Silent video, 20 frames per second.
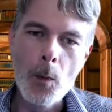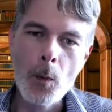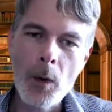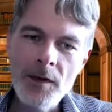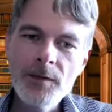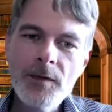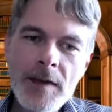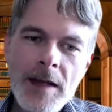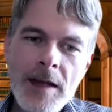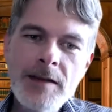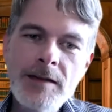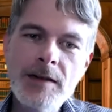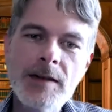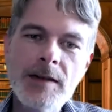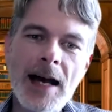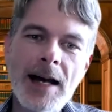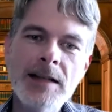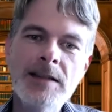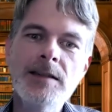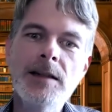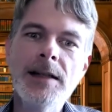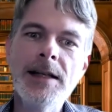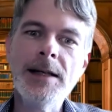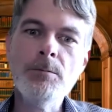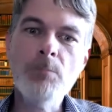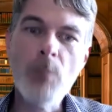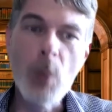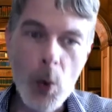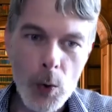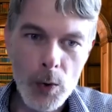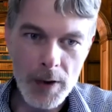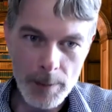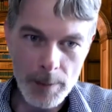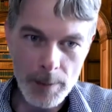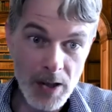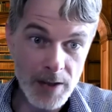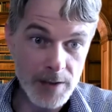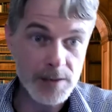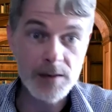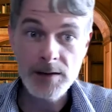What this is actually more
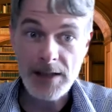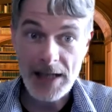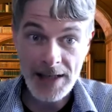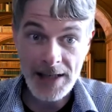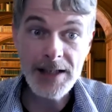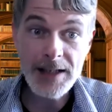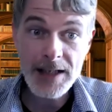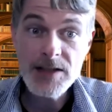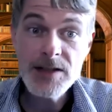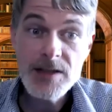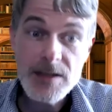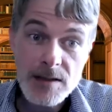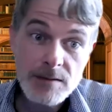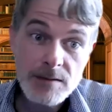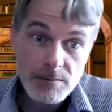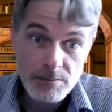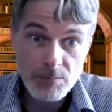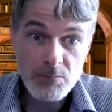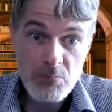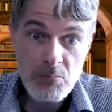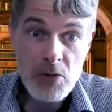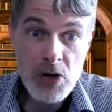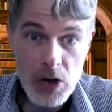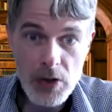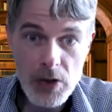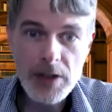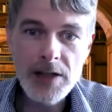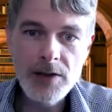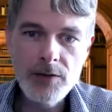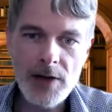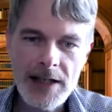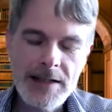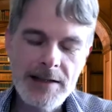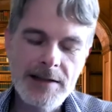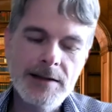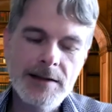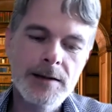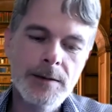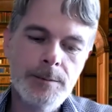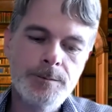about, and it is good
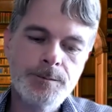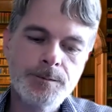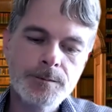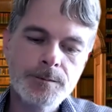advice,